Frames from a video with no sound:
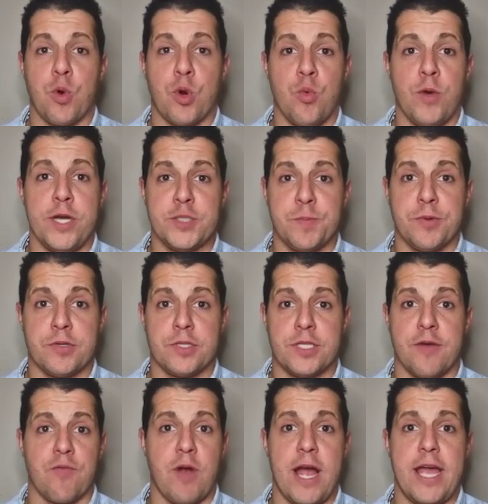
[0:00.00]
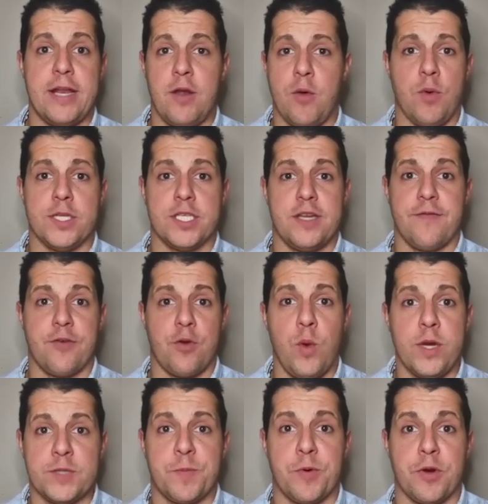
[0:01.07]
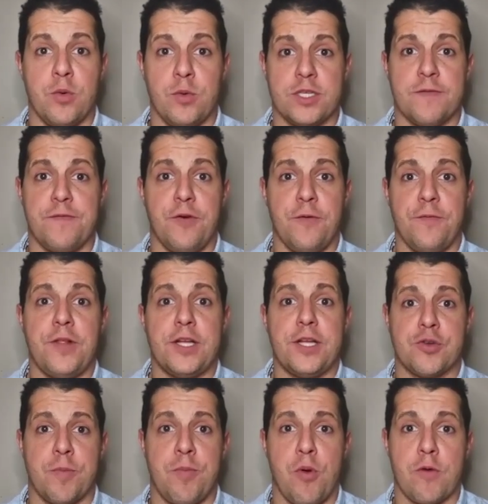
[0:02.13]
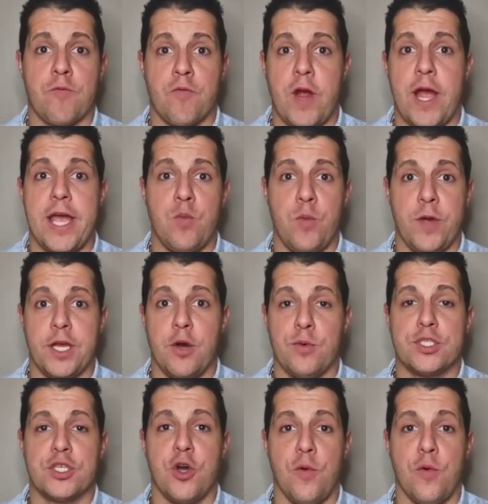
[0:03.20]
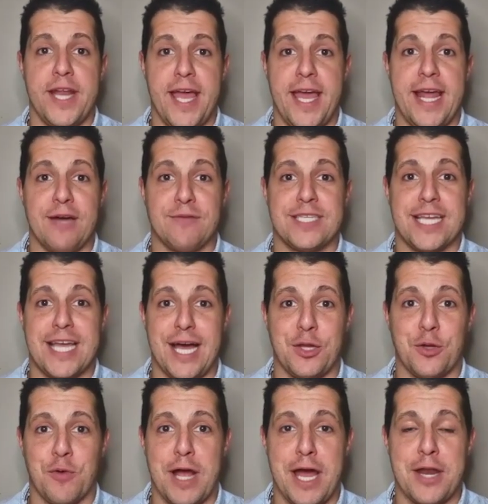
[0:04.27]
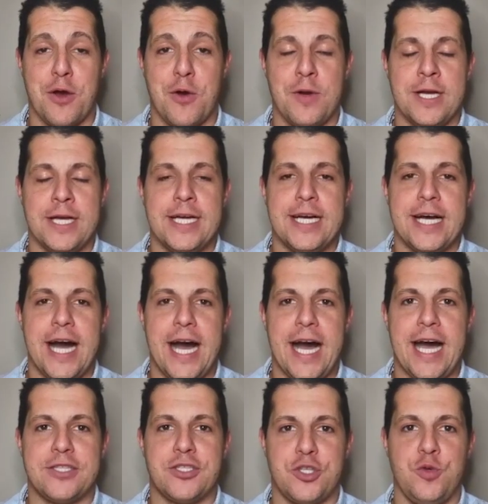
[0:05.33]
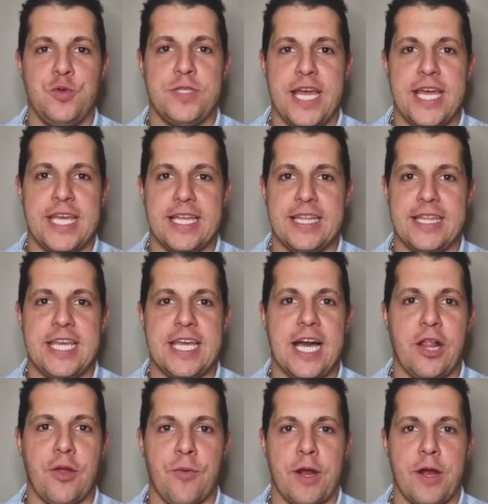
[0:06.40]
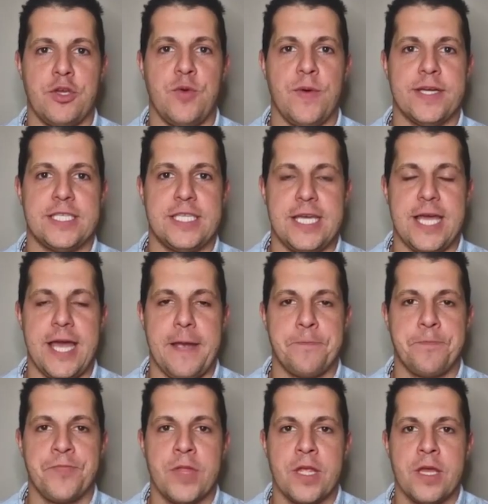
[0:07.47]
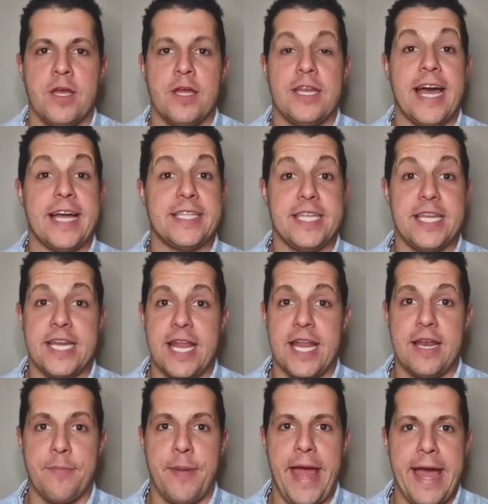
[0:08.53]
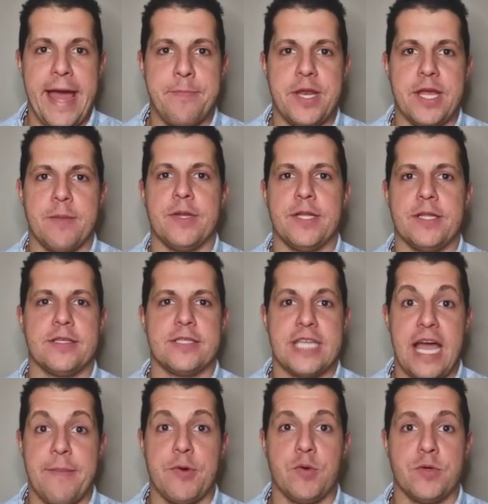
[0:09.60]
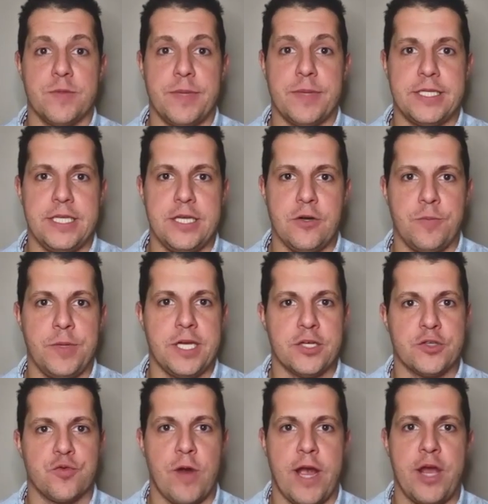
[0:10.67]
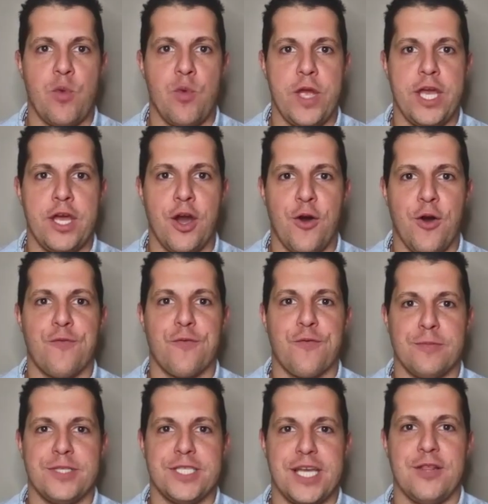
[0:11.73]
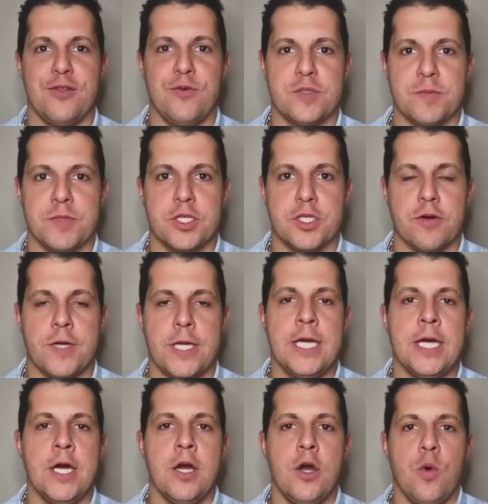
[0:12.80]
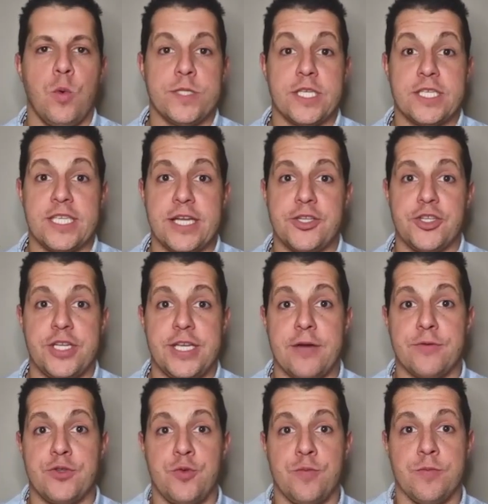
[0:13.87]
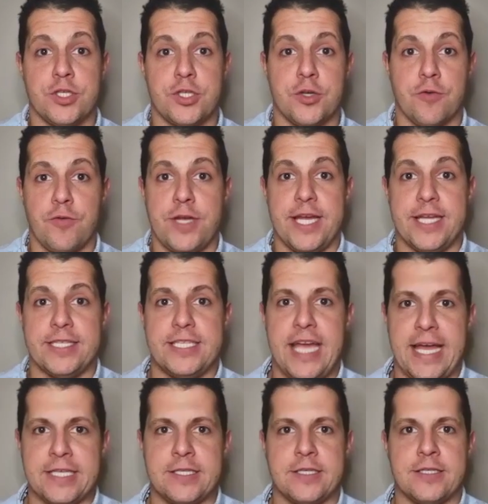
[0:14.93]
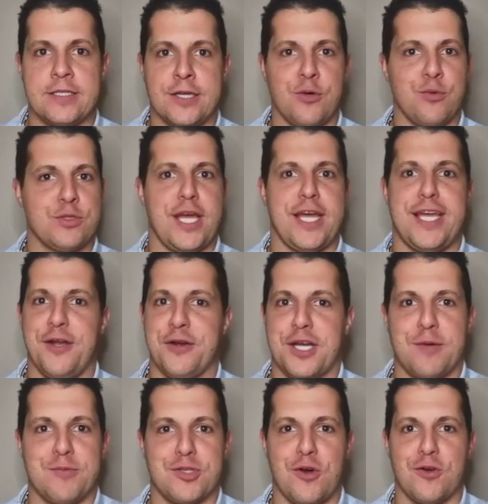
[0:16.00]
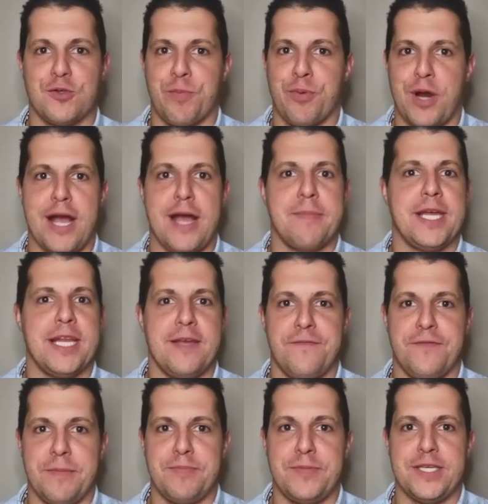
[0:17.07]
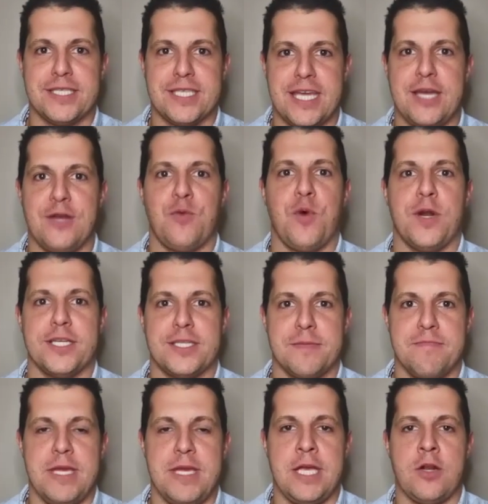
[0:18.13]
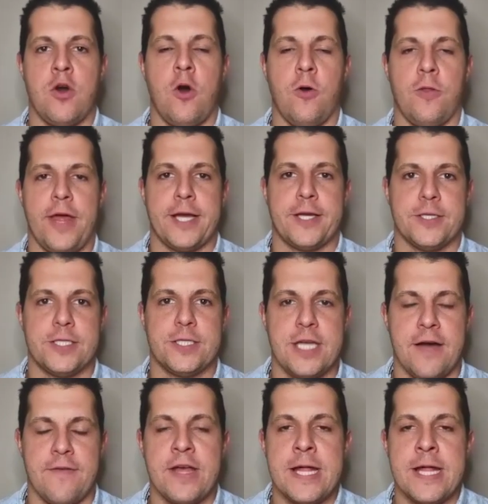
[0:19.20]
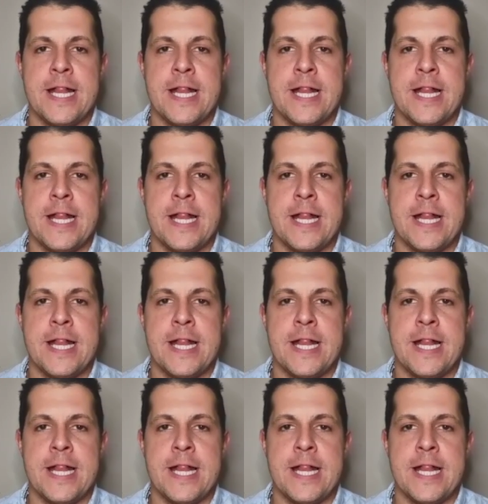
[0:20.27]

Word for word: were whispers that it wasn't even a whisper. It was a full-fledged report. Ryan Wingo was going to head out to Colorado to take in the Colorado USC game. Now, it didn't end up happening, but at the time it was a big deal because Ryan Wingo from St. Louis, Missouri, was essentially down to Missouri and Texas. And it was like, here comes Coach Prime. Can he flip this kid? What does it mean? All that good stuff.